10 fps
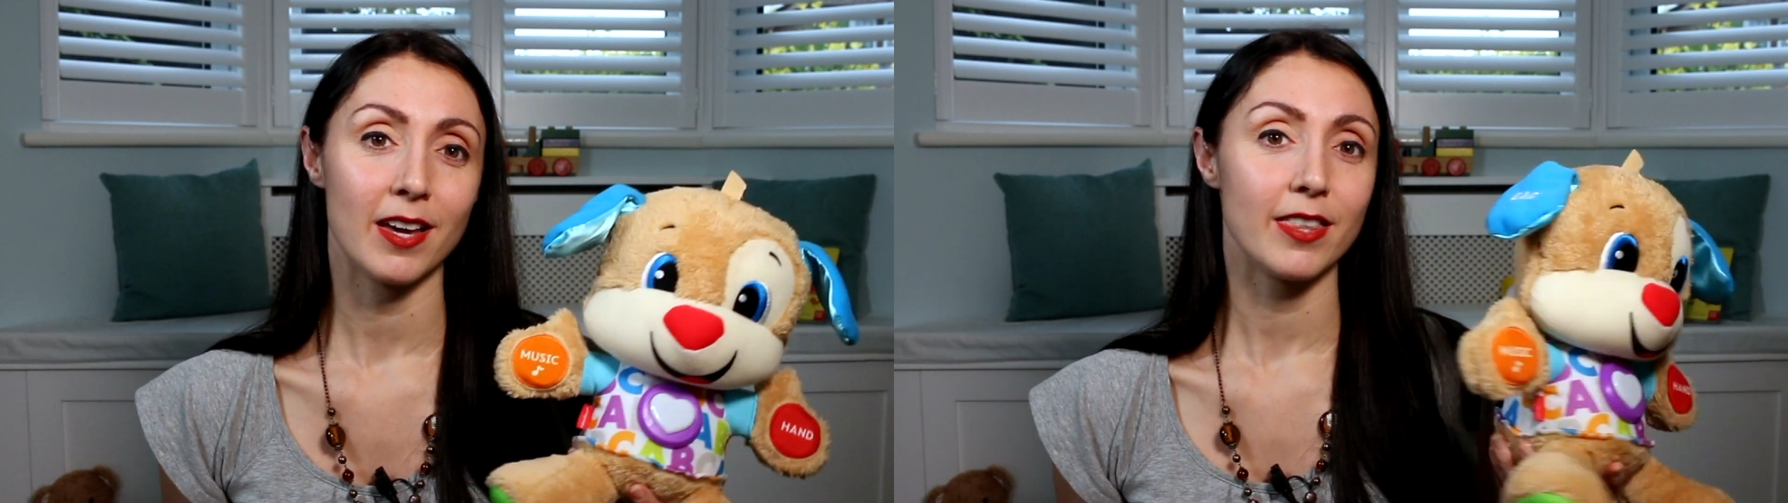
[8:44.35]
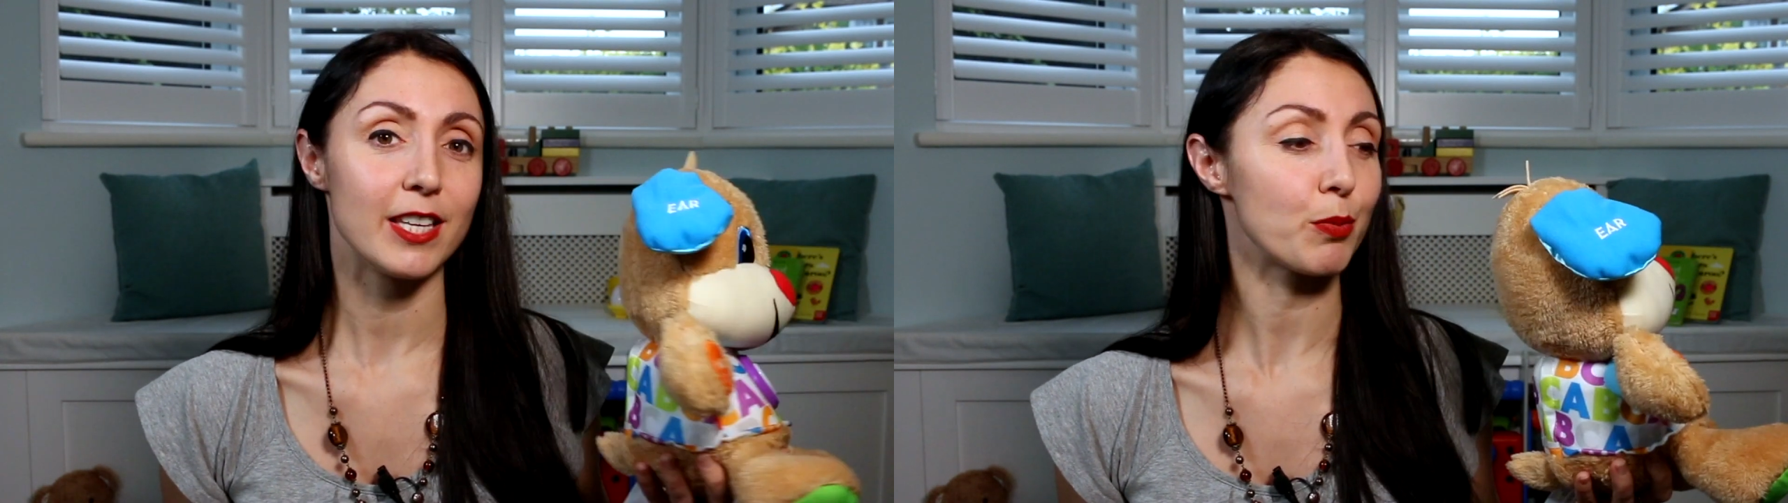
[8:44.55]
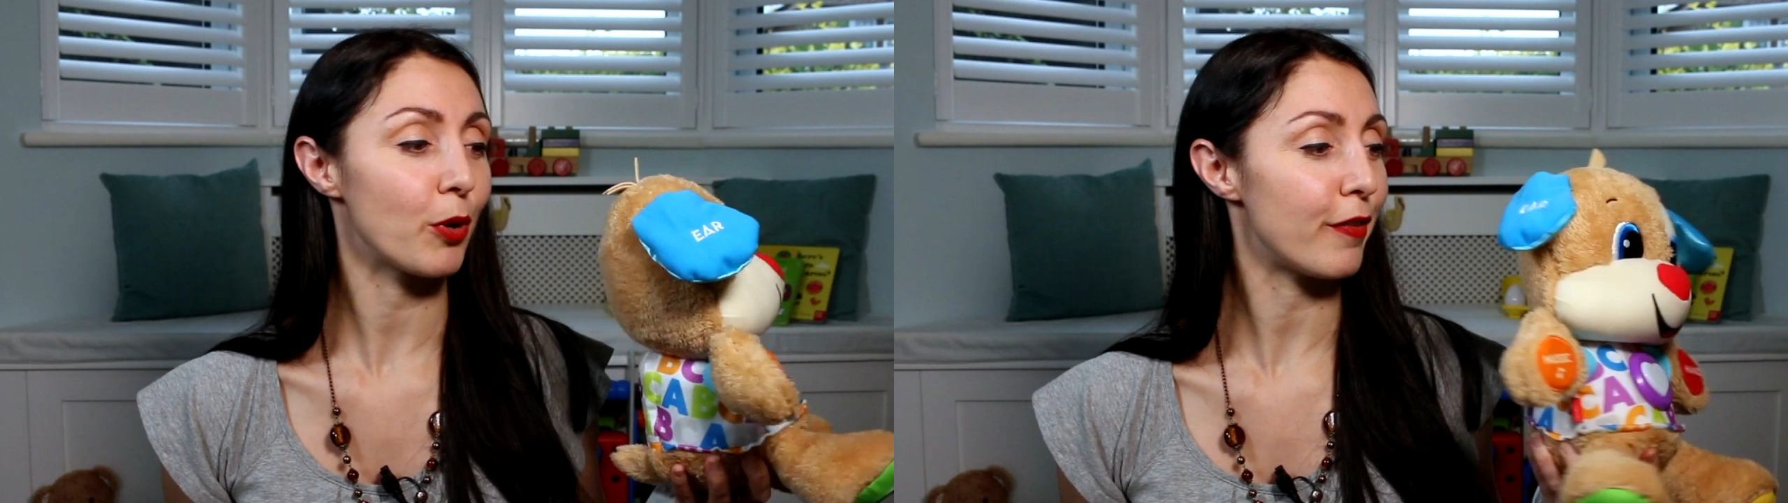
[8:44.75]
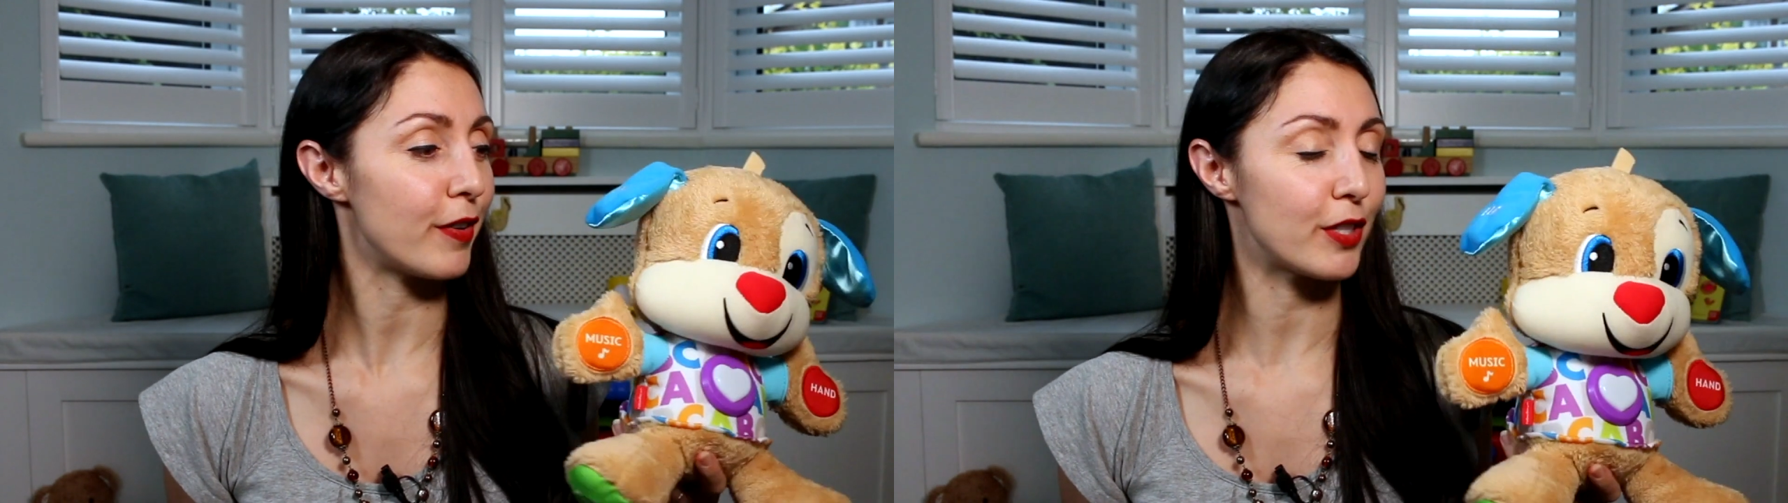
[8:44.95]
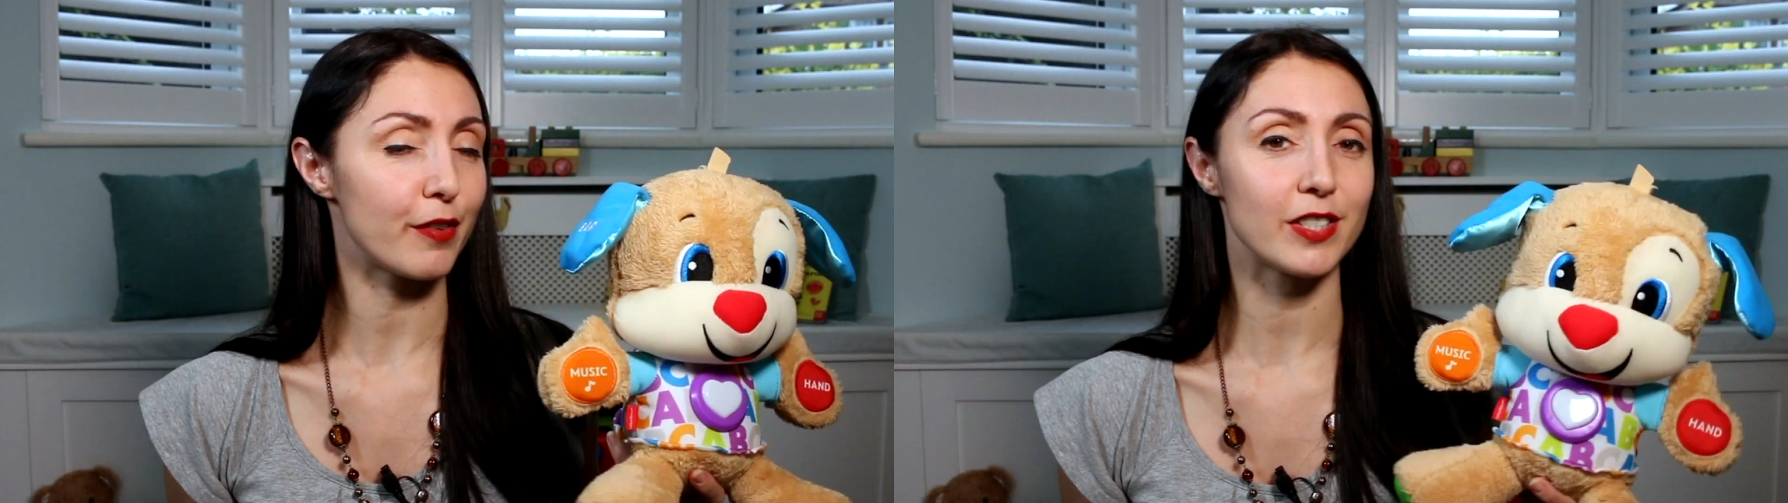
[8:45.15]
This one
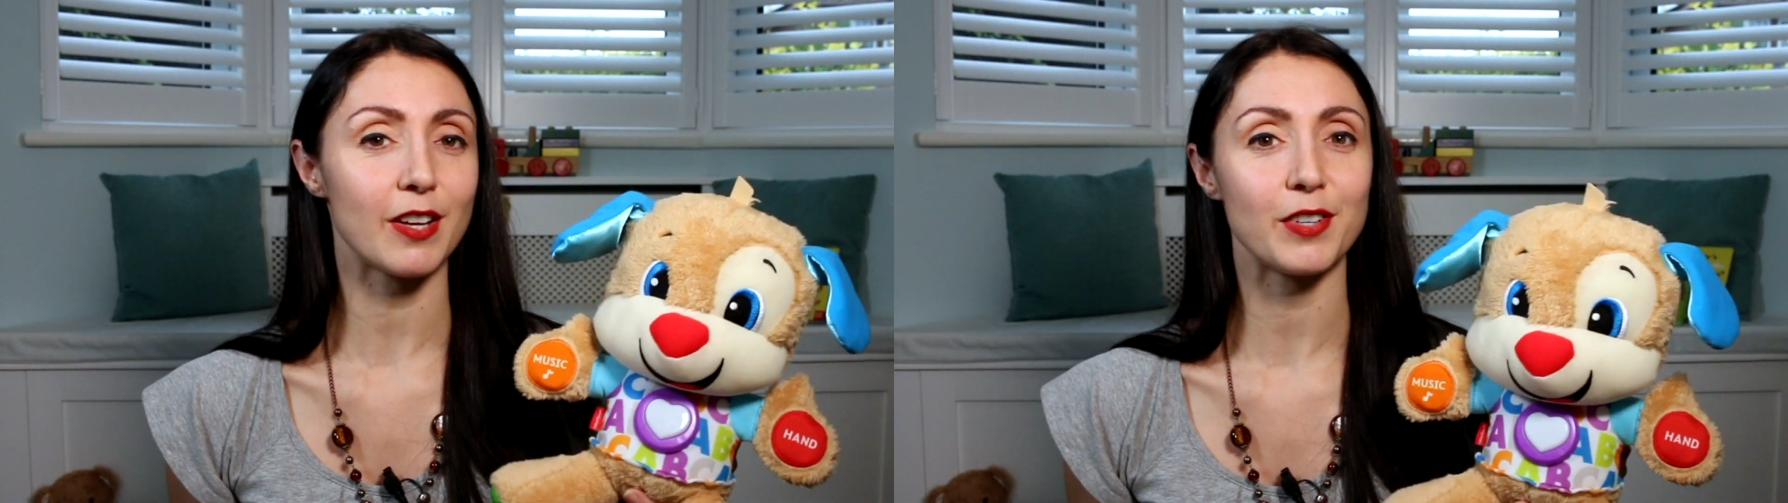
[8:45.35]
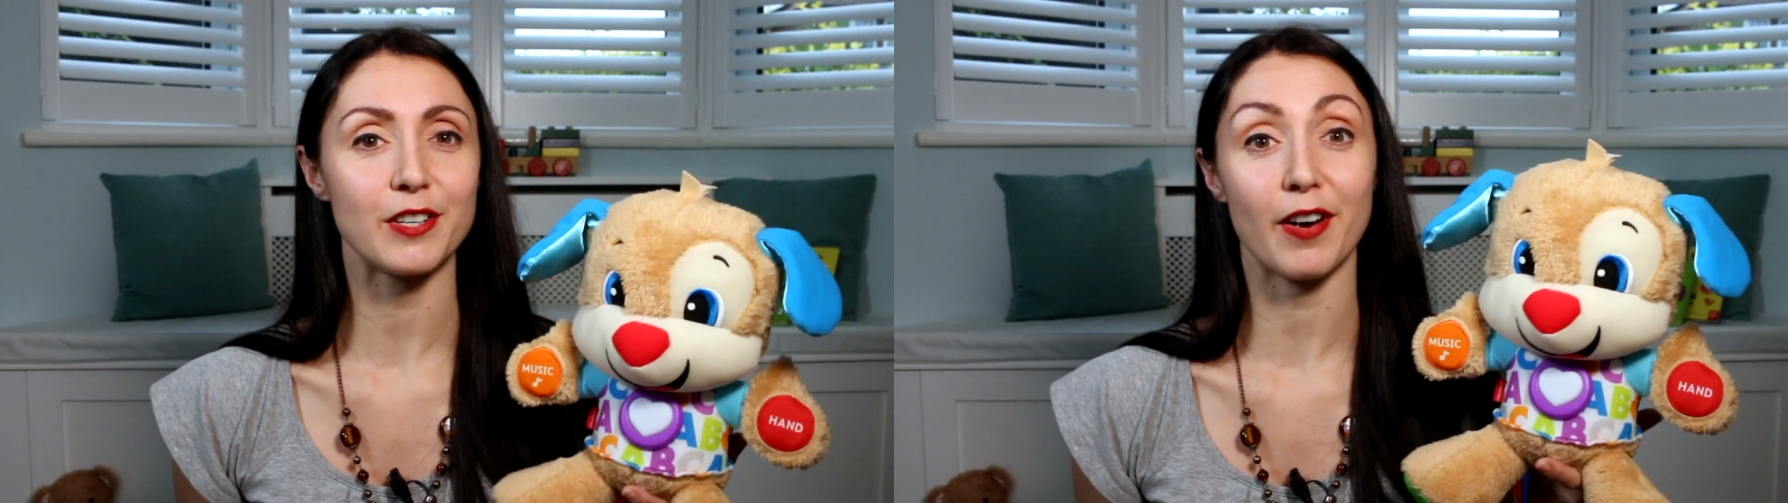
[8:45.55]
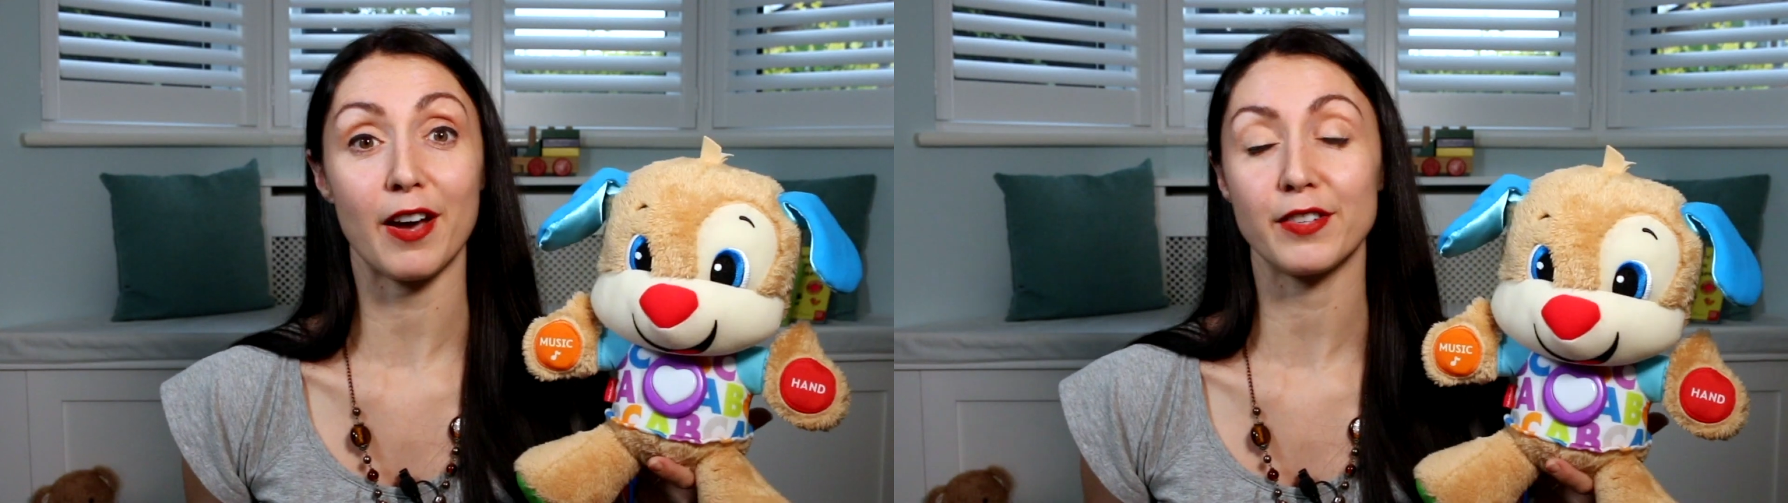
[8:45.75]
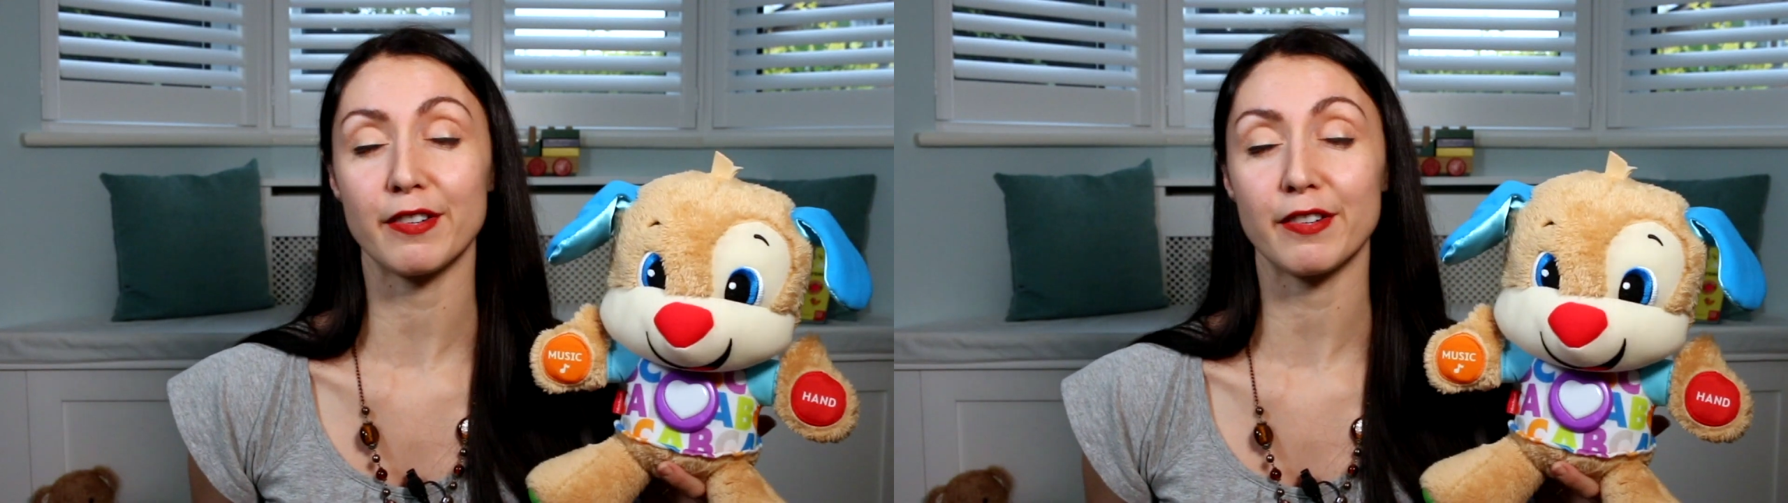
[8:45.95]
offers over seventy-five